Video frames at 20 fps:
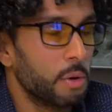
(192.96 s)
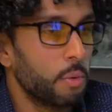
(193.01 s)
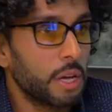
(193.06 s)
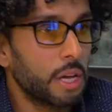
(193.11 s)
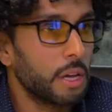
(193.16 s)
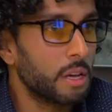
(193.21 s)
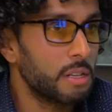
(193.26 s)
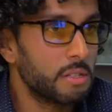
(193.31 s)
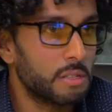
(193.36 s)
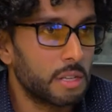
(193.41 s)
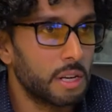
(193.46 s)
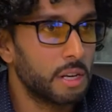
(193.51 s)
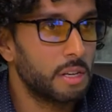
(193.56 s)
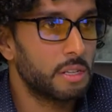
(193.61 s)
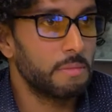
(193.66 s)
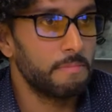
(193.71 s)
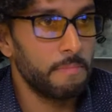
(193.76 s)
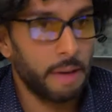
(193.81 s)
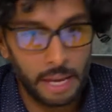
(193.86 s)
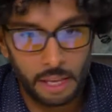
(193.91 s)
we can consider
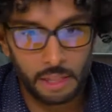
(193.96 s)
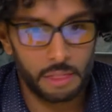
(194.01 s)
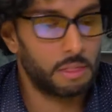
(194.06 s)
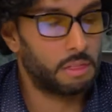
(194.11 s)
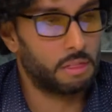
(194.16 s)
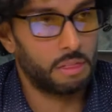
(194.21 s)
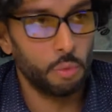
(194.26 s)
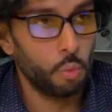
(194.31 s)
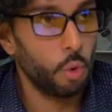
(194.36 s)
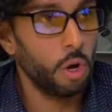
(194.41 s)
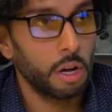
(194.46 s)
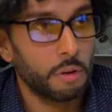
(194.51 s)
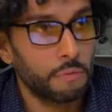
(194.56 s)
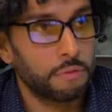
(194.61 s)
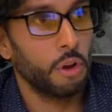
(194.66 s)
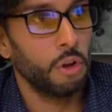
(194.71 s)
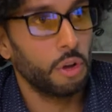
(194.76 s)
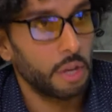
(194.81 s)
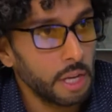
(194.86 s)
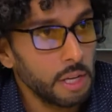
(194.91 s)
to make the
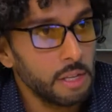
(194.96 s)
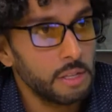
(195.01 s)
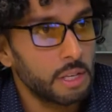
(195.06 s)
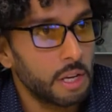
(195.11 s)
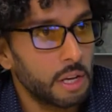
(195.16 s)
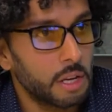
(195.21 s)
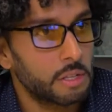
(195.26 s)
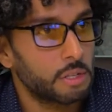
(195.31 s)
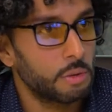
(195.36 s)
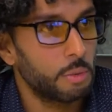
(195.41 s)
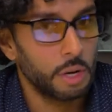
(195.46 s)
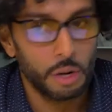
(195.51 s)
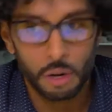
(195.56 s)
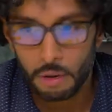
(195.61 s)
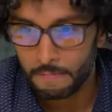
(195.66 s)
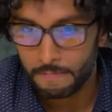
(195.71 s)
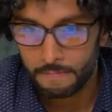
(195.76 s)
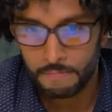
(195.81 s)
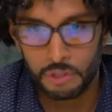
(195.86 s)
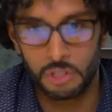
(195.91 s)
workflow easier so we're
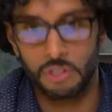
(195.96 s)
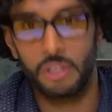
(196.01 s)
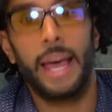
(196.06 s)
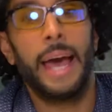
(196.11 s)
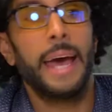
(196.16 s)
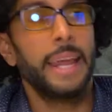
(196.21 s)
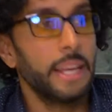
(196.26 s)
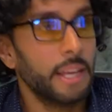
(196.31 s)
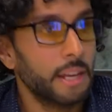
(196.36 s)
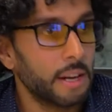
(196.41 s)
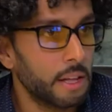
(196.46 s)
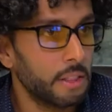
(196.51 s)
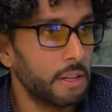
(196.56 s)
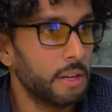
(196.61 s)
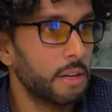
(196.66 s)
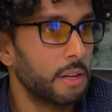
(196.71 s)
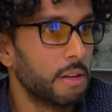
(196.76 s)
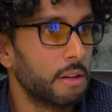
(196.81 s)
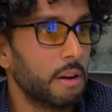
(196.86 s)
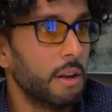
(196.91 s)
not just adding
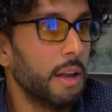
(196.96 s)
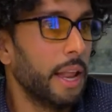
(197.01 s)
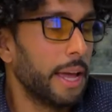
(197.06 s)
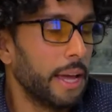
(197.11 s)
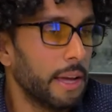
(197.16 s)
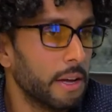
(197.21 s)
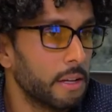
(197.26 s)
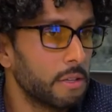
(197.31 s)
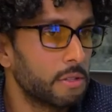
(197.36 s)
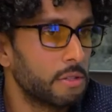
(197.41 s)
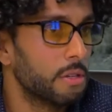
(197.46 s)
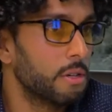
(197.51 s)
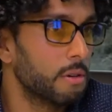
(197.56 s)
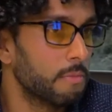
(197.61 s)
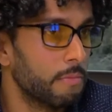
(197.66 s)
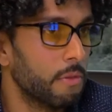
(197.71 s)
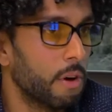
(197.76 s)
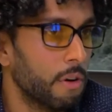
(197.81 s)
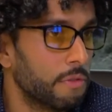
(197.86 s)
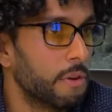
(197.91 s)
another layer
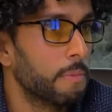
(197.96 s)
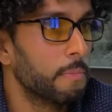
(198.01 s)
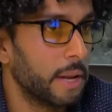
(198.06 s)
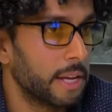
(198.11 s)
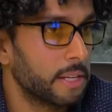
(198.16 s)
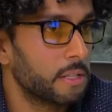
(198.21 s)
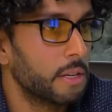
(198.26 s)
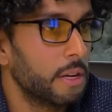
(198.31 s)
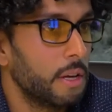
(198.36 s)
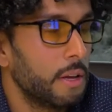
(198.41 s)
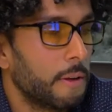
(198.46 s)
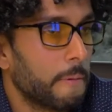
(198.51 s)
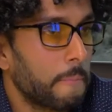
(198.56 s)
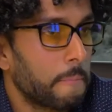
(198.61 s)
of complexity?